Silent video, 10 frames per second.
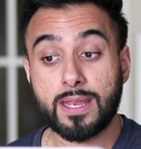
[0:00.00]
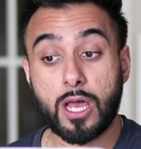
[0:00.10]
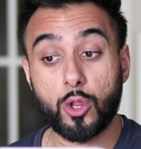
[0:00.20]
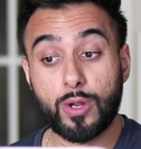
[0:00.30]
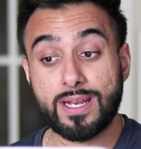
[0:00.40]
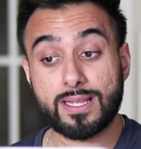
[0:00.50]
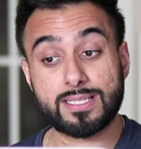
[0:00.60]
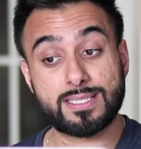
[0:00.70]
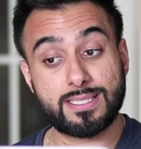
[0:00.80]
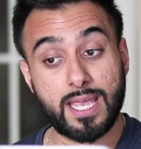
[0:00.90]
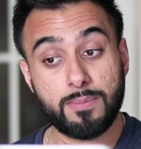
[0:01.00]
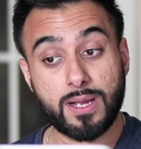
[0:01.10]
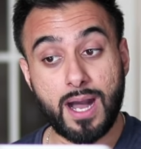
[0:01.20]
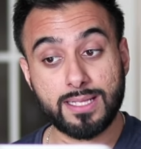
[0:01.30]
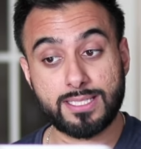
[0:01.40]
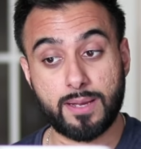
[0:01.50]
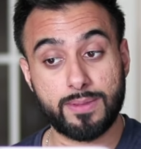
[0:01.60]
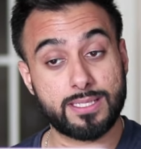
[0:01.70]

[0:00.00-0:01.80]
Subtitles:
Now looking at the same concept,